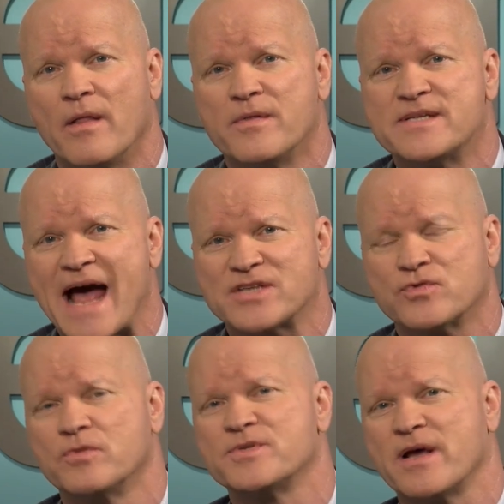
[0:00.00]
Task
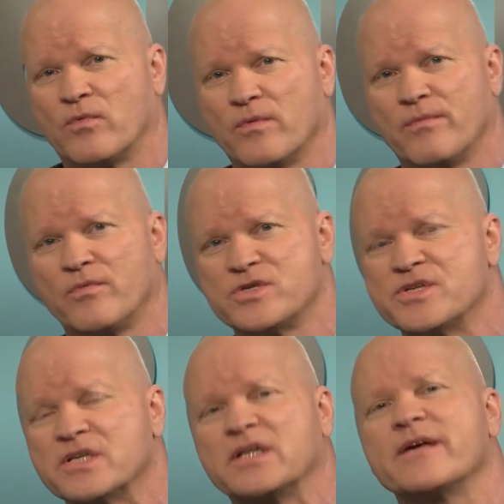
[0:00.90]
groups that were to
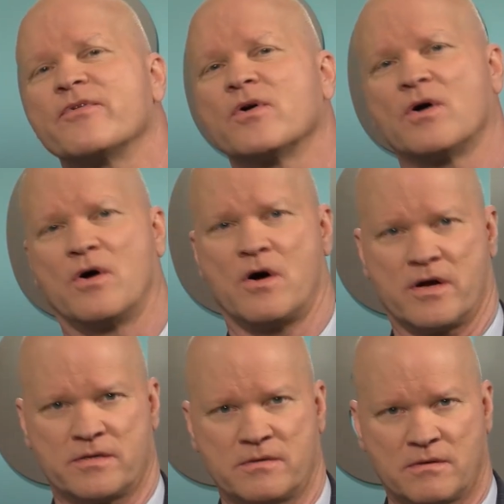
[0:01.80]
deliver
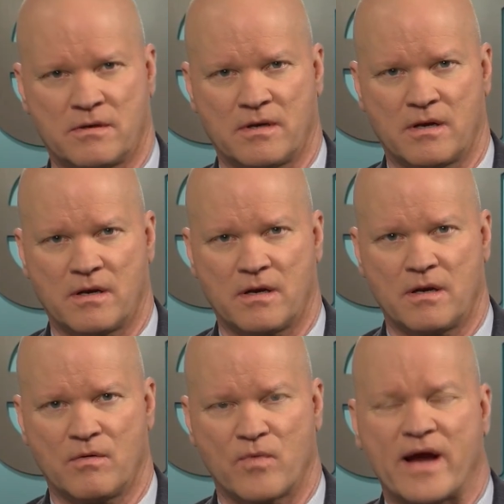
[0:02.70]
on
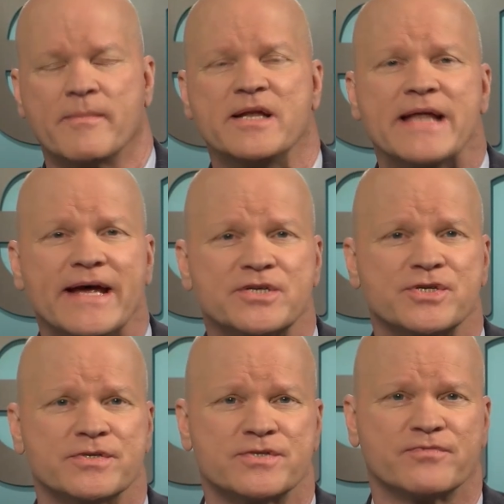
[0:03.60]

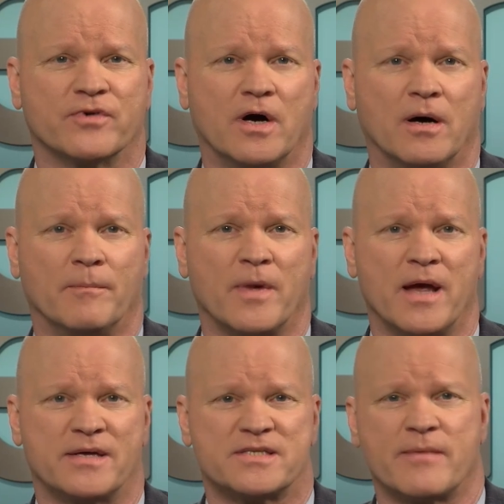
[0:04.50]
recommendations from
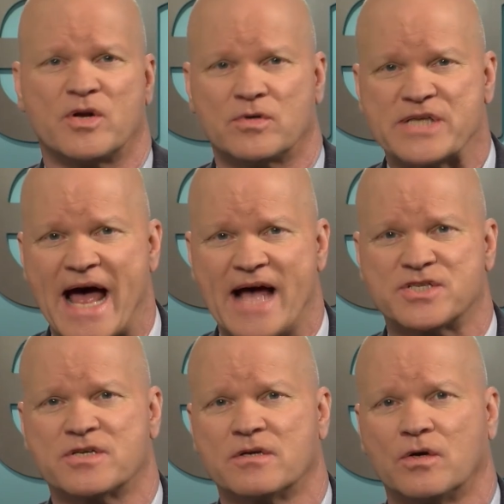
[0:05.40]
a Seminole task